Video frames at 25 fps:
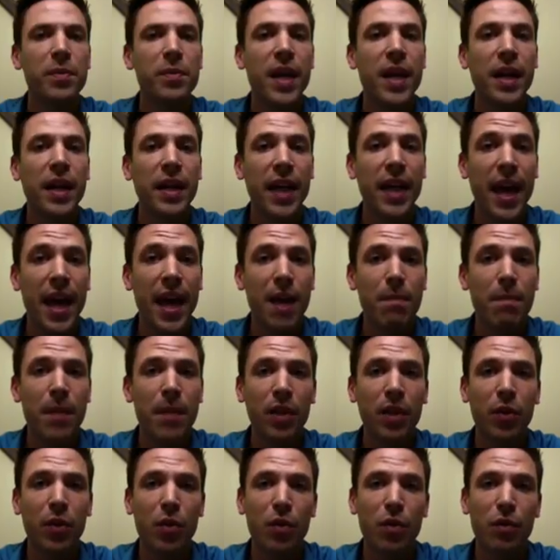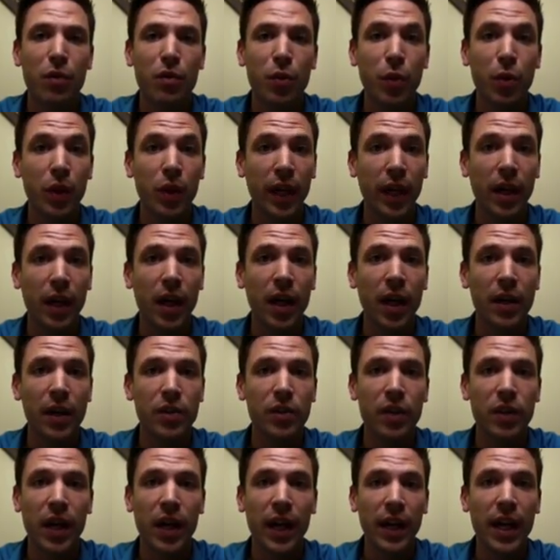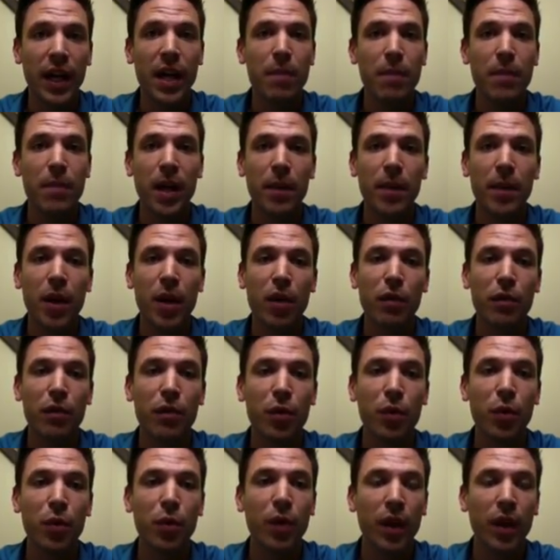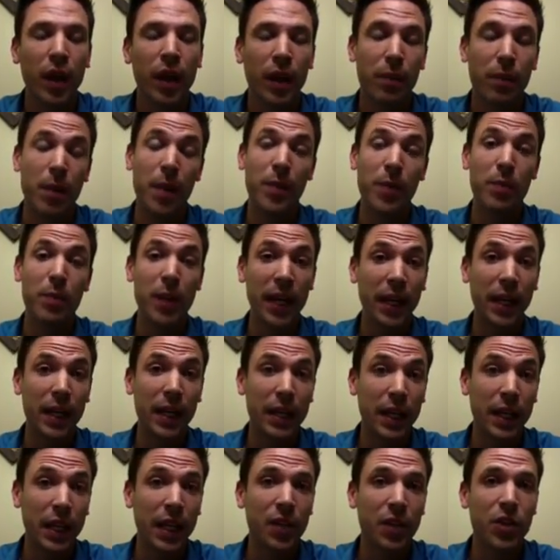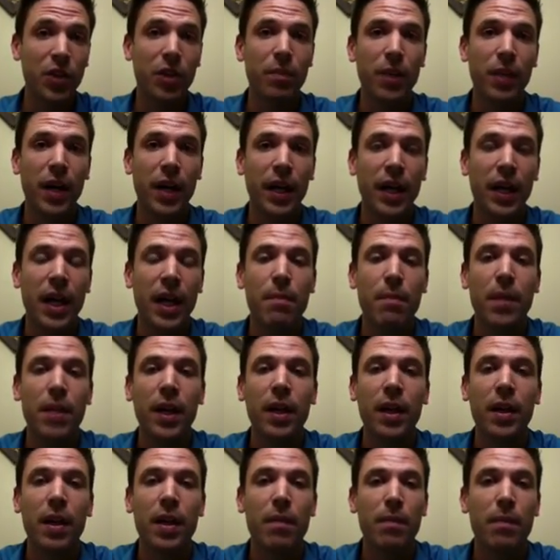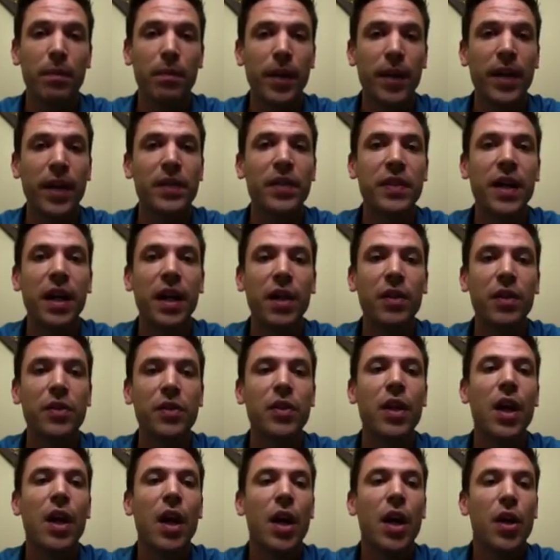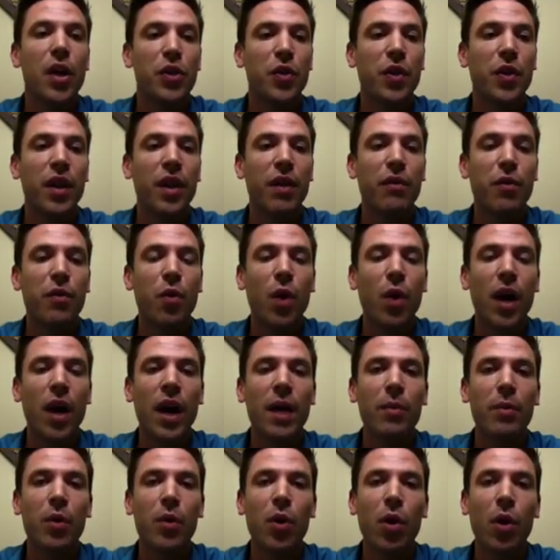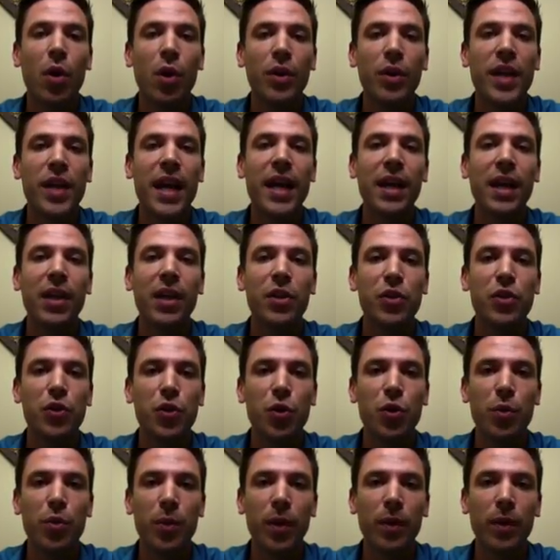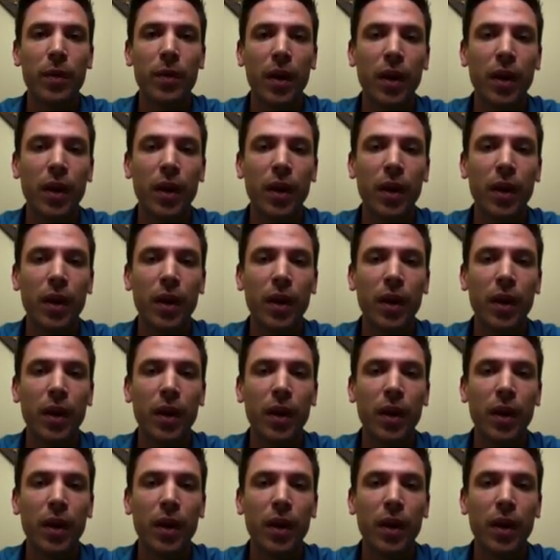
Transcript: that can't make their own food, like us? I can't make my own food. I can maybe make it in the kitchen, but I can't make it in my cells, so therefore I am called a consumer.